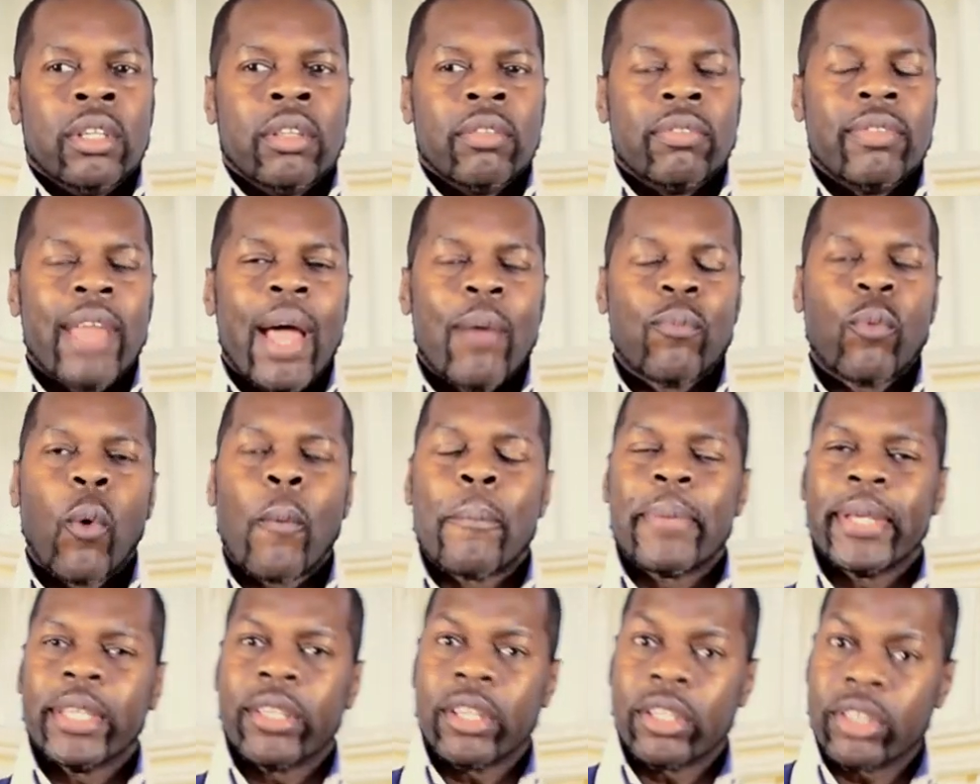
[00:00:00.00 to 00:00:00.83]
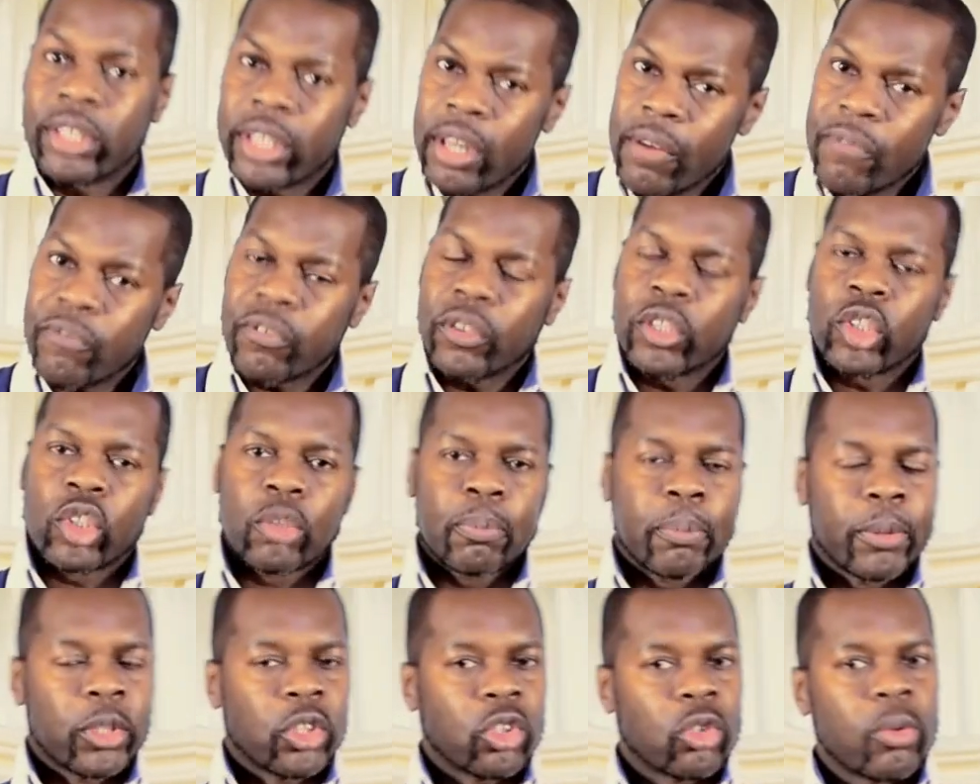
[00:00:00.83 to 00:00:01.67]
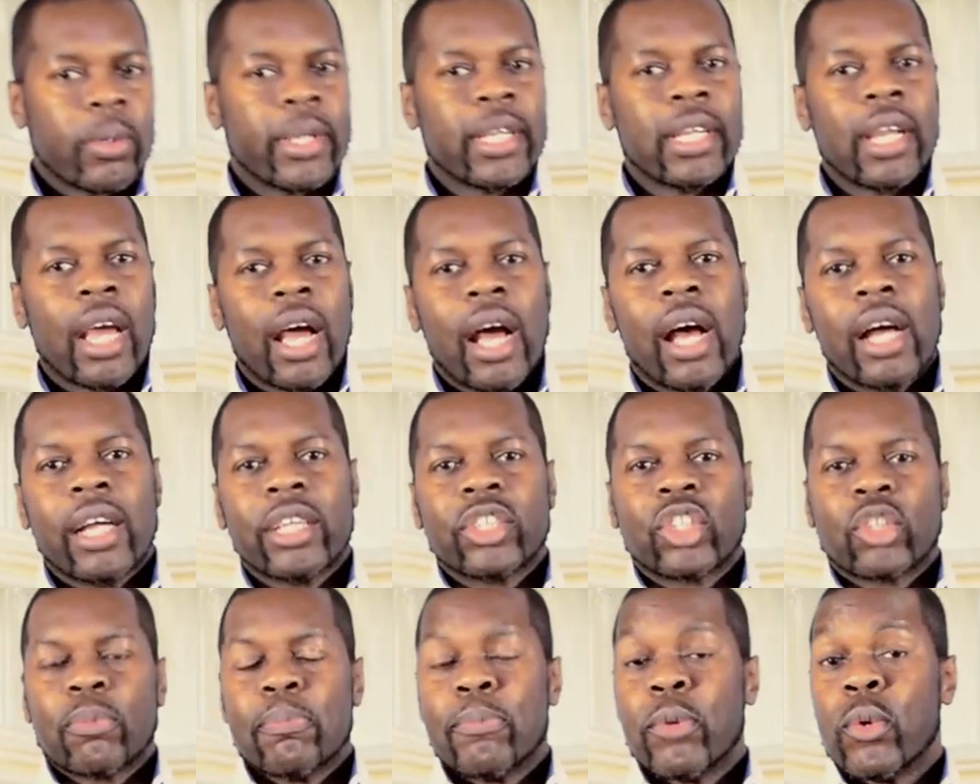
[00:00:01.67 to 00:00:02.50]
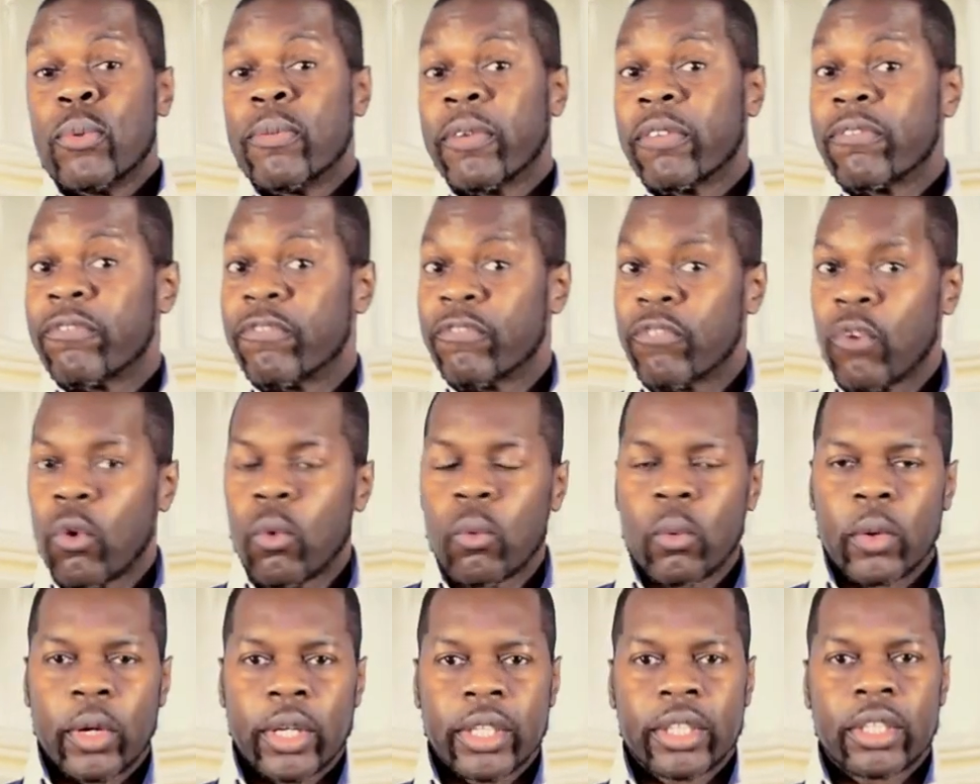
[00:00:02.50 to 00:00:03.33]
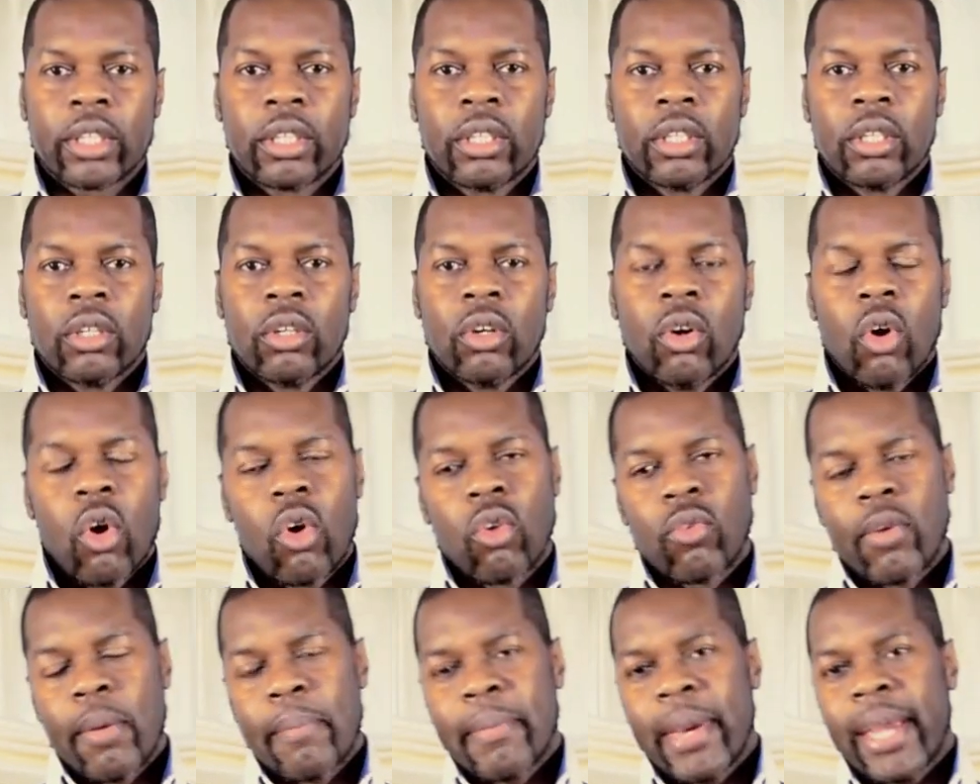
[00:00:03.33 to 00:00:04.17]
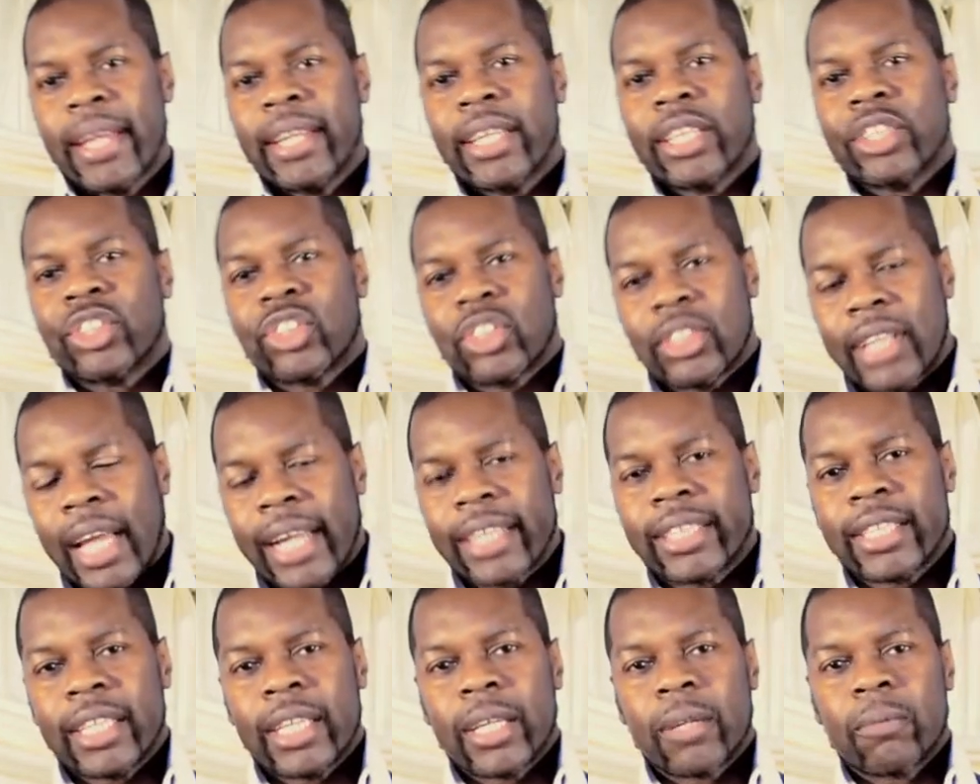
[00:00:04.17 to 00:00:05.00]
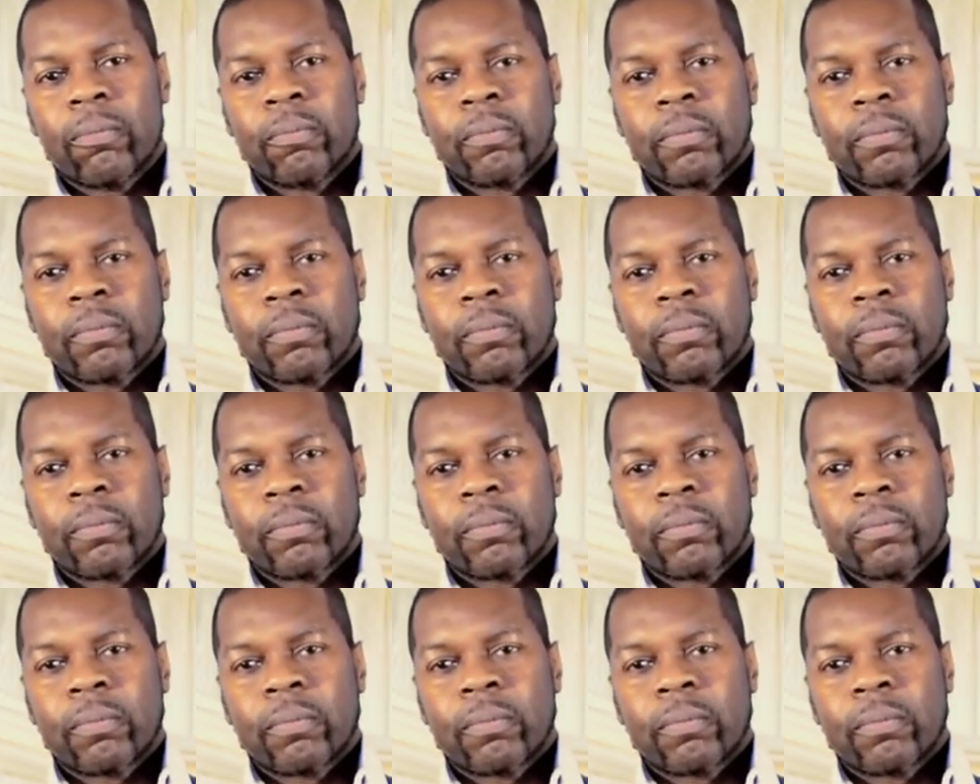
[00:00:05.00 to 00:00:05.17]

that will be the difference between us moving forward or remaining static.